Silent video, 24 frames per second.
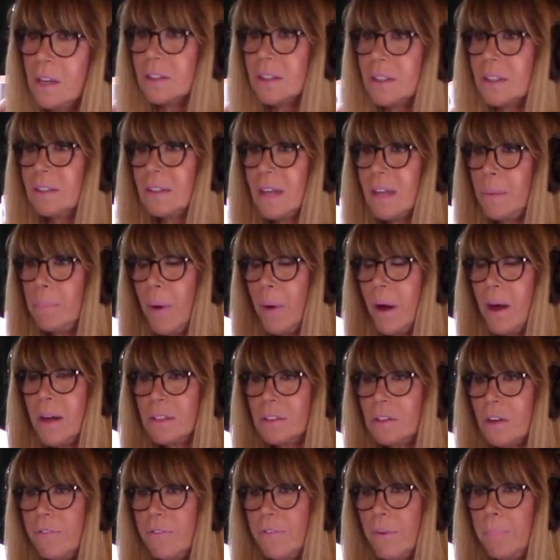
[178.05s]
Didn't they
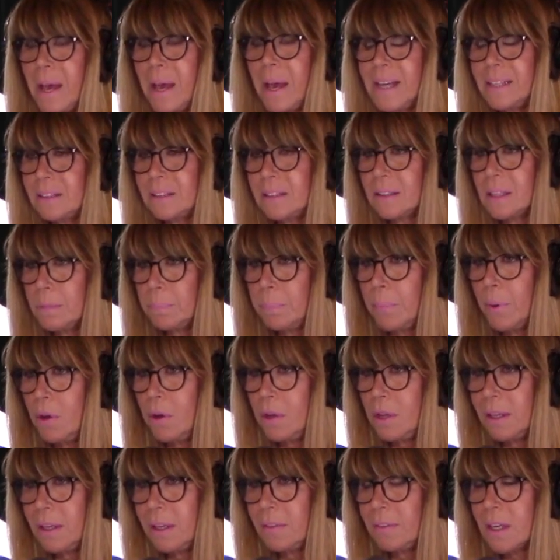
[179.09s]
bond over
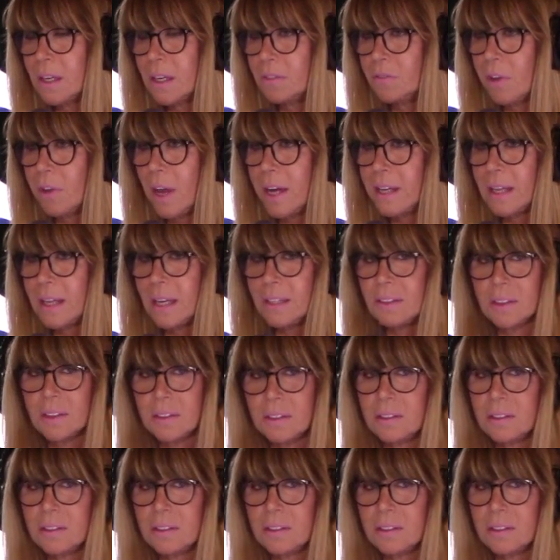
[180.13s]
basketball and things like that?